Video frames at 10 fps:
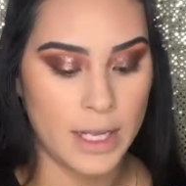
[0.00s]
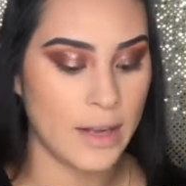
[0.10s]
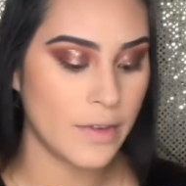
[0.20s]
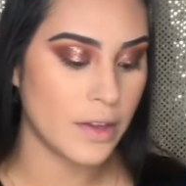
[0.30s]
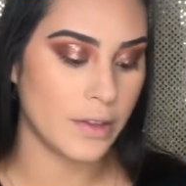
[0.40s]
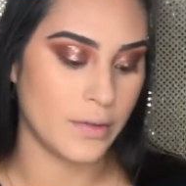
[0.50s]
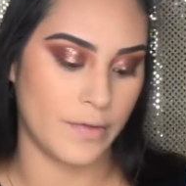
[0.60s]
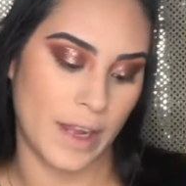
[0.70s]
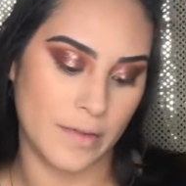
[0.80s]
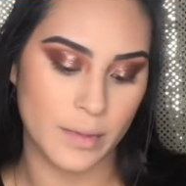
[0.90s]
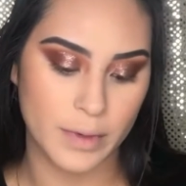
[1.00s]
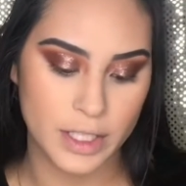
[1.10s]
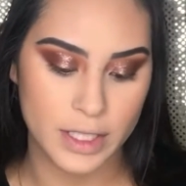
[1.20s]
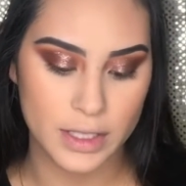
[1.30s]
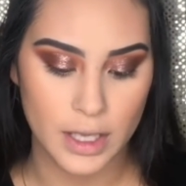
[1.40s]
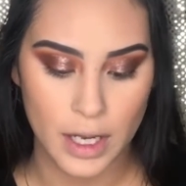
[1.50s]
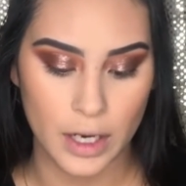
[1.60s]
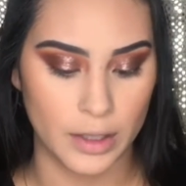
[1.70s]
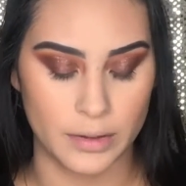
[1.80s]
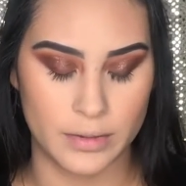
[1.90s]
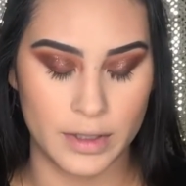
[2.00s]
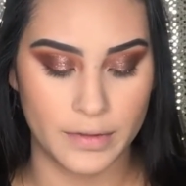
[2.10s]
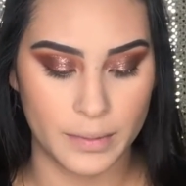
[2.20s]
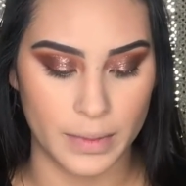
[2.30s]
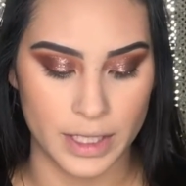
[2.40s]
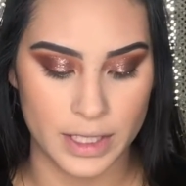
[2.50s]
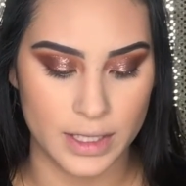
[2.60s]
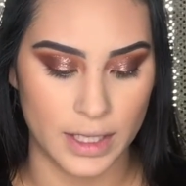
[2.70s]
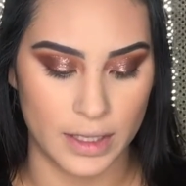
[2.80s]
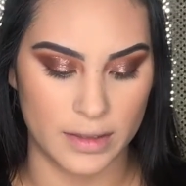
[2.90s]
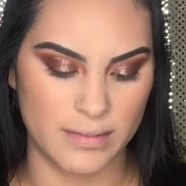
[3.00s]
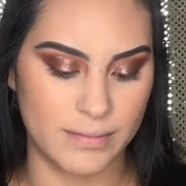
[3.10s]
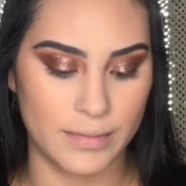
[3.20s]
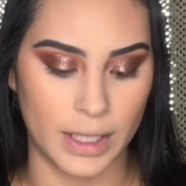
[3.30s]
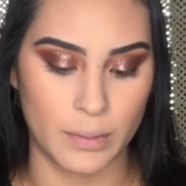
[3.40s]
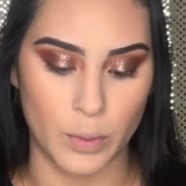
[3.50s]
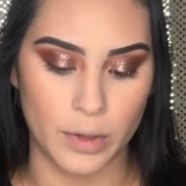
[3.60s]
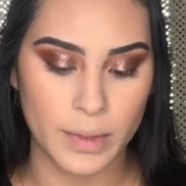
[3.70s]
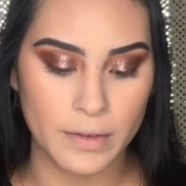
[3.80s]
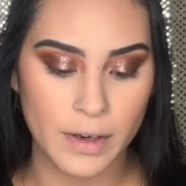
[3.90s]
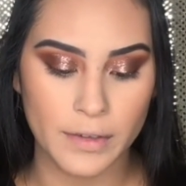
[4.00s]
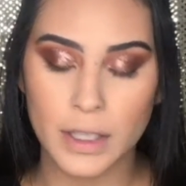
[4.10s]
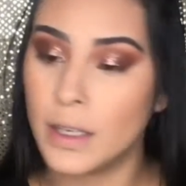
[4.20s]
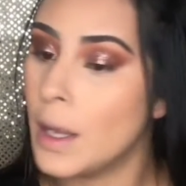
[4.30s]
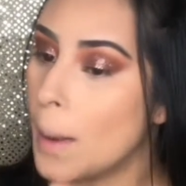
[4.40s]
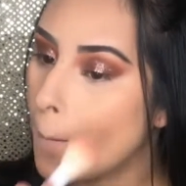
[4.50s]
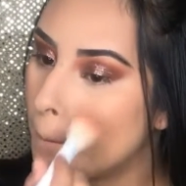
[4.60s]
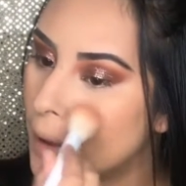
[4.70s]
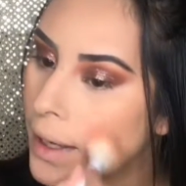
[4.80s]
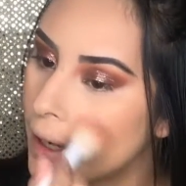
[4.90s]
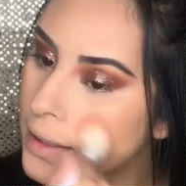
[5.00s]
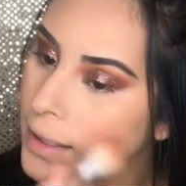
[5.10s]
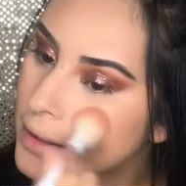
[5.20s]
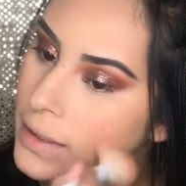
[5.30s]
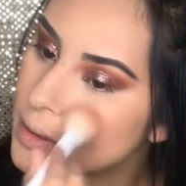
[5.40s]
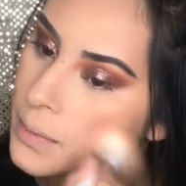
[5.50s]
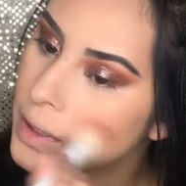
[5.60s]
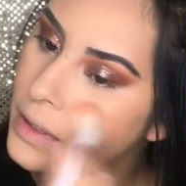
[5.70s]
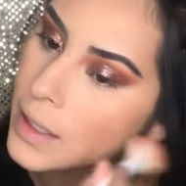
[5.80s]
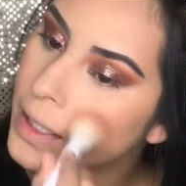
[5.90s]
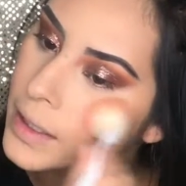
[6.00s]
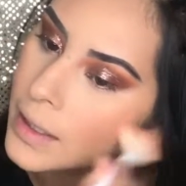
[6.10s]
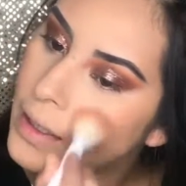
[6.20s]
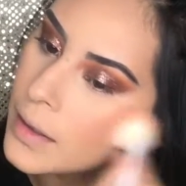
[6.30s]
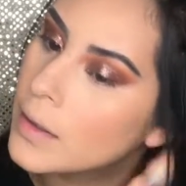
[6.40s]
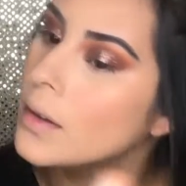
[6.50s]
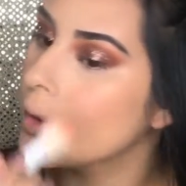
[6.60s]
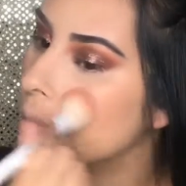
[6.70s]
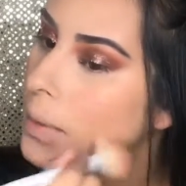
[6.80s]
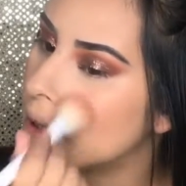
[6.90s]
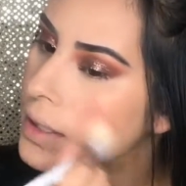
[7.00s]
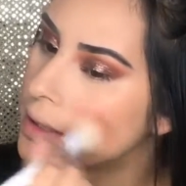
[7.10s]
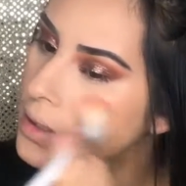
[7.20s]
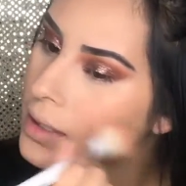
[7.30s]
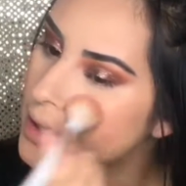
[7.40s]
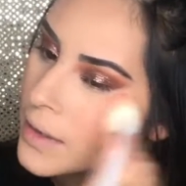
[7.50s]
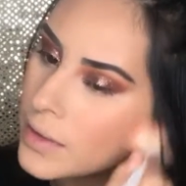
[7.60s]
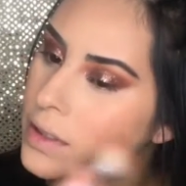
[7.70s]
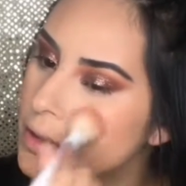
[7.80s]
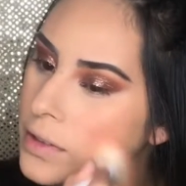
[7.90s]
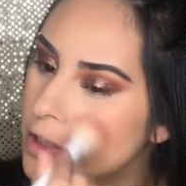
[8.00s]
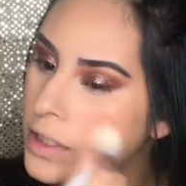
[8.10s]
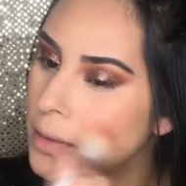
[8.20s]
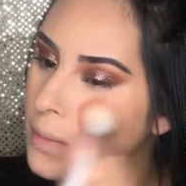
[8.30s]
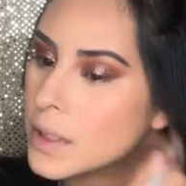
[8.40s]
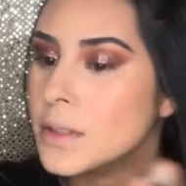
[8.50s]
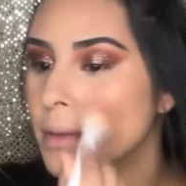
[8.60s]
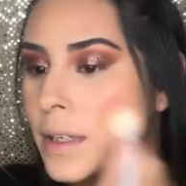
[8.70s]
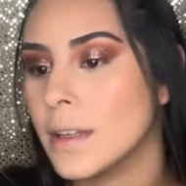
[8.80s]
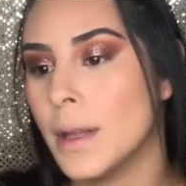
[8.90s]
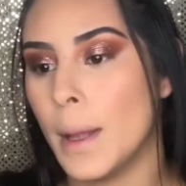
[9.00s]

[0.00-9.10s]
I have other favorite brushes, or different blushes that are like more my favorite, but I like this one like because it does have a little shimmer to it,